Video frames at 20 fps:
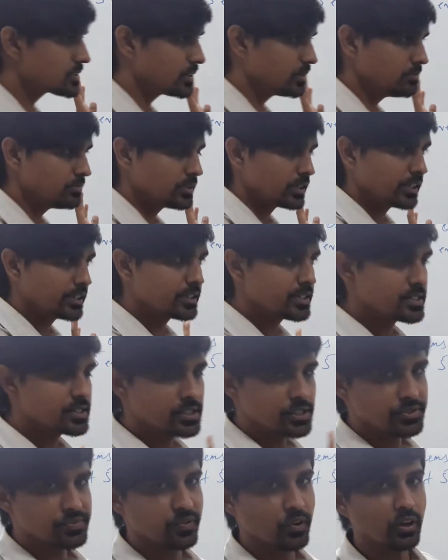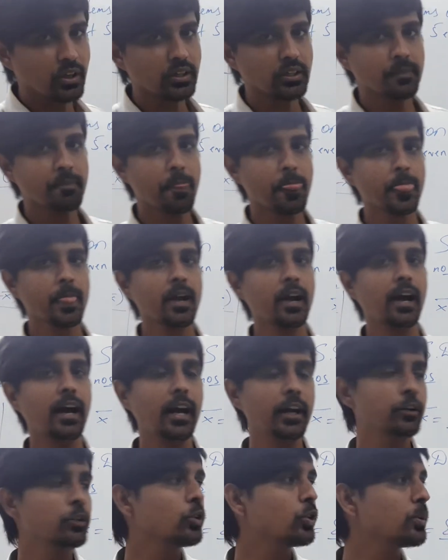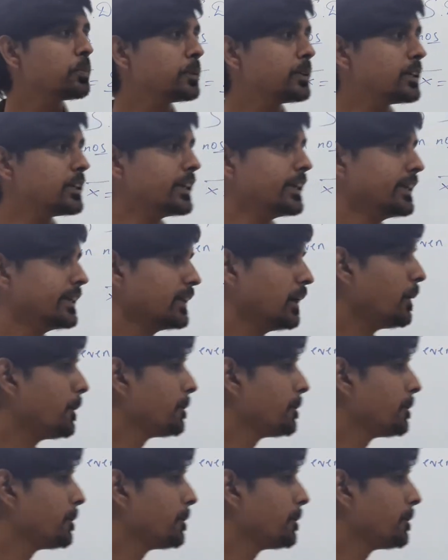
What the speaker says: sum. This is for ungrouped data.